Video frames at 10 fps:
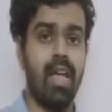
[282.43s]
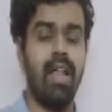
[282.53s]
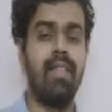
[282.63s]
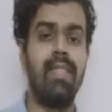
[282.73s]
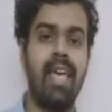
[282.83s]

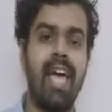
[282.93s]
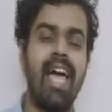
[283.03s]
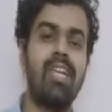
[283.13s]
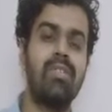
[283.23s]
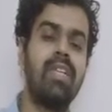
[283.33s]
They
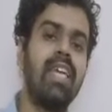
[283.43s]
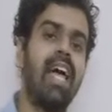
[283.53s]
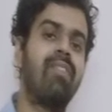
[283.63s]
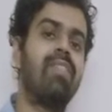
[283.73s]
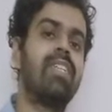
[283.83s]
actually have
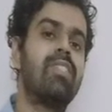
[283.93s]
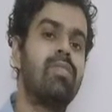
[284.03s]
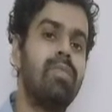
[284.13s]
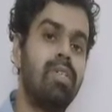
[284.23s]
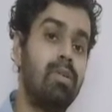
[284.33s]
their
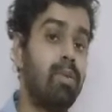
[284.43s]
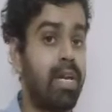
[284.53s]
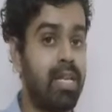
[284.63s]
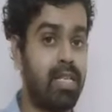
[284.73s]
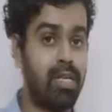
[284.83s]
studio in
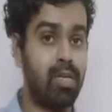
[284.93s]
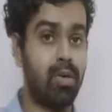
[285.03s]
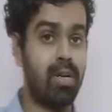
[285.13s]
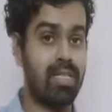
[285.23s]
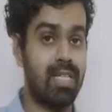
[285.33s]
the New York
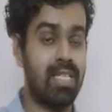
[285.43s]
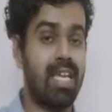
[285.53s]
City,